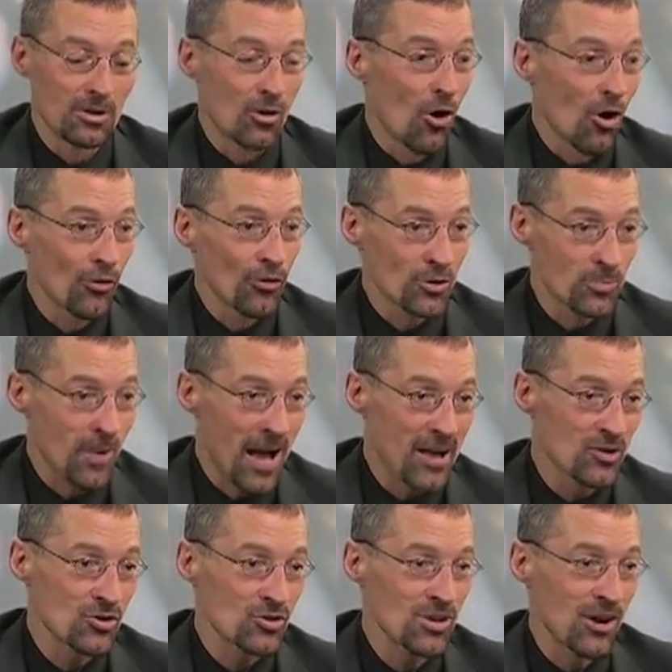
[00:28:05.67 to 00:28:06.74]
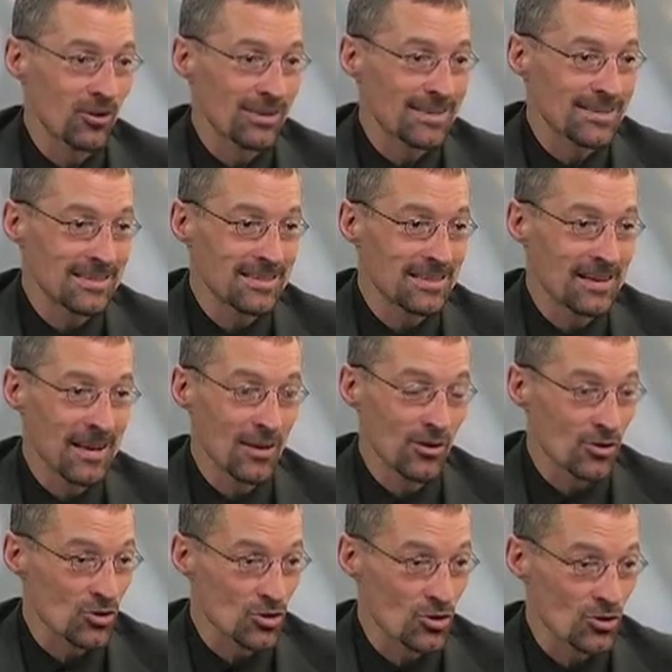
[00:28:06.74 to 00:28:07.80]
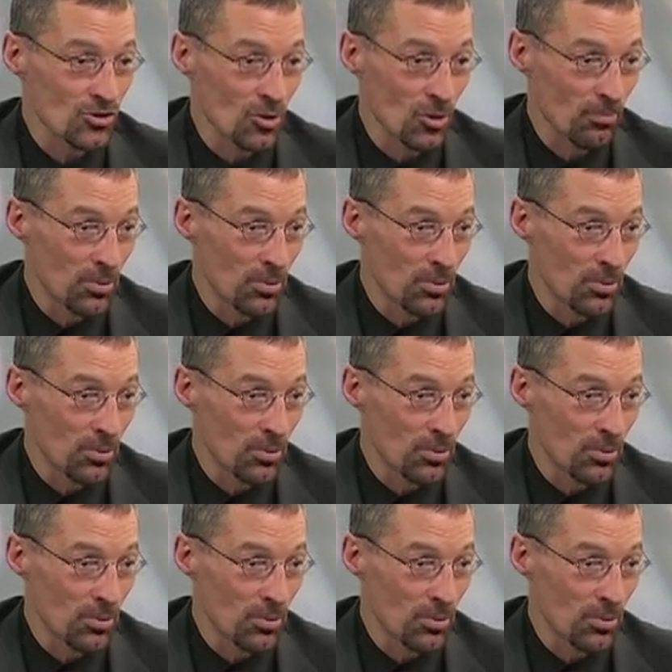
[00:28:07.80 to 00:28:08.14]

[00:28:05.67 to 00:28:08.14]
to all those pastors out listening today, those you know,